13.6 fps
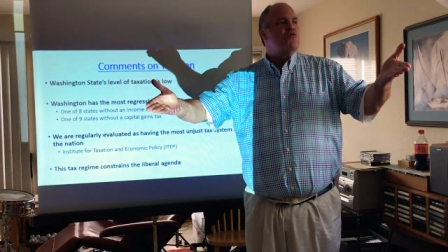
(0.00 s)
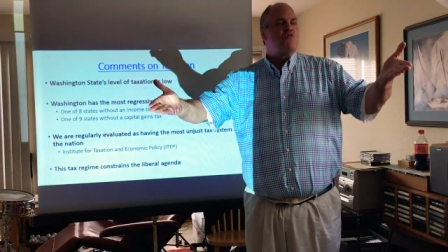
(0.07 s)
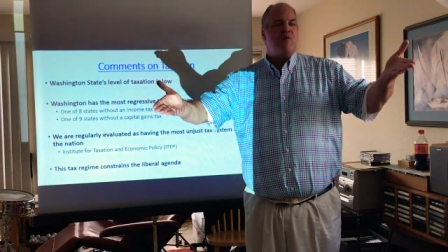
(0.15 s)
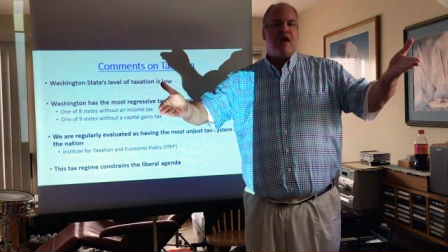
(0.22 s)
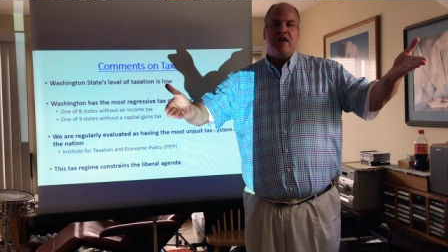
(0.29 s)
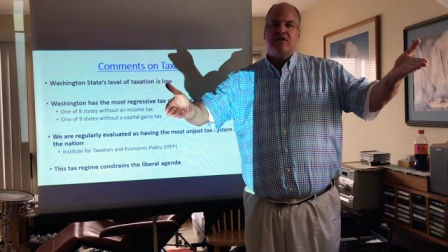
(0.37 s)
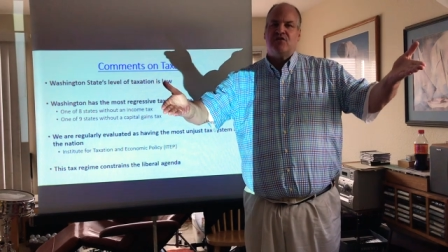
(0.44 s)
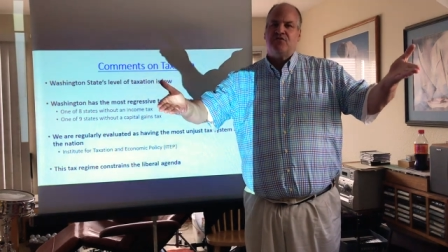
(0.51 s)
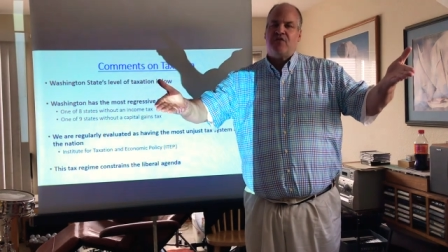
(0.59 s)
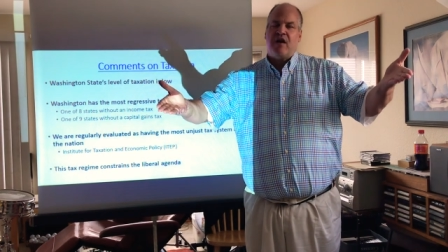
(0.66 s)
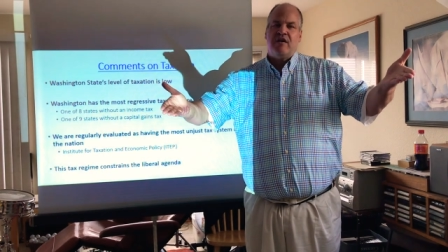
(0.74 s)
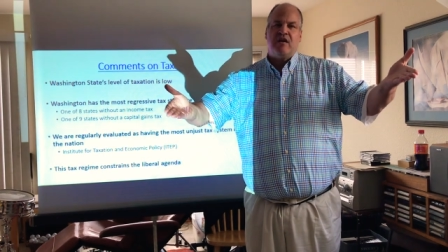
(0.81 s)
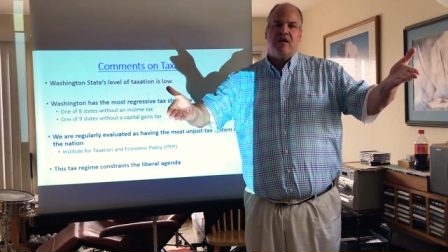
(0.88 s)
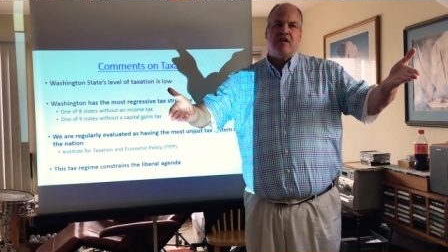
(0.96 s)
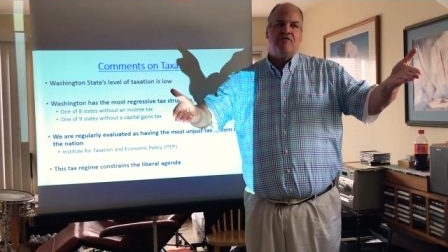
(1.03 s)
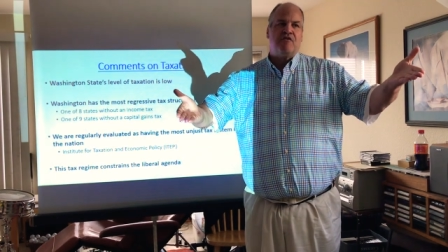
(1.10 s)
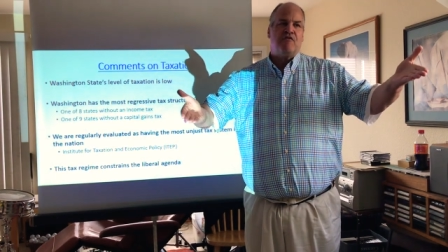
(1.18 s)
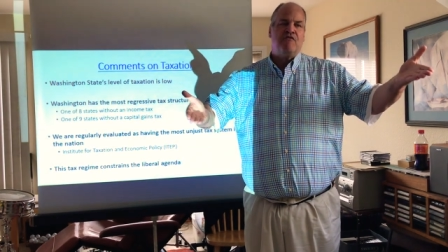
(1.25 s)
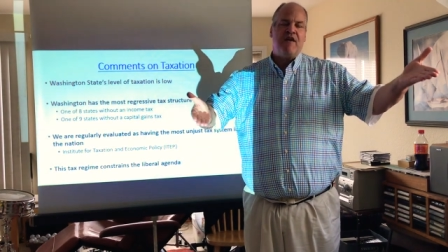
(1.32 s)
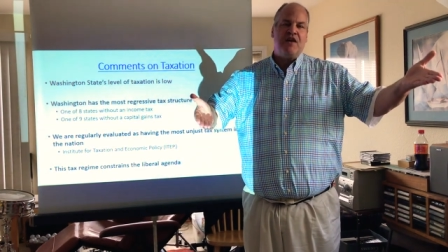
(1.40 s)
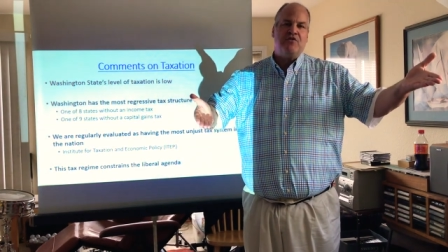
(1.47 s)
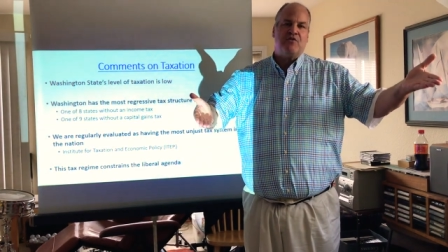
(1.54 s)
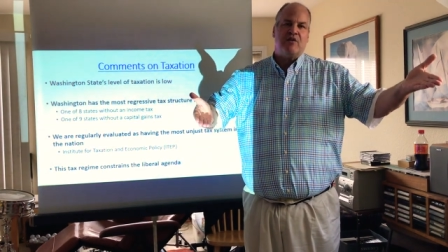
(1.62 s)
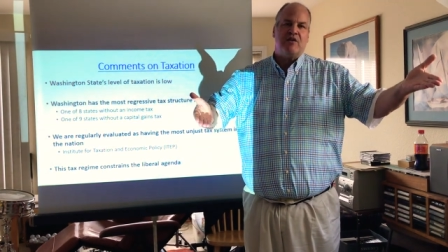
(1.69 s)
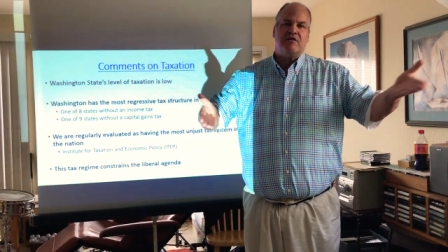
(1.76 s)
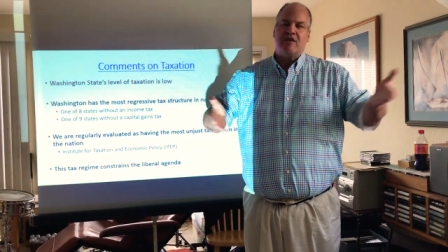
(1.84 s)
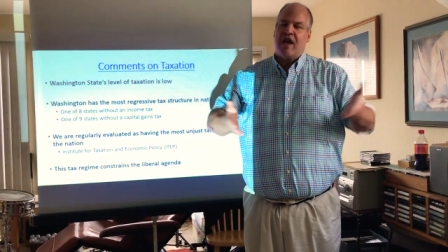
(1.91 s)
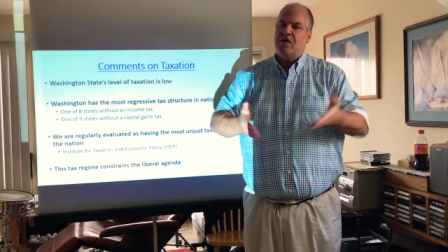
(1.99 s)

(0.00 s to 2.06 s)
raise funding for veterans.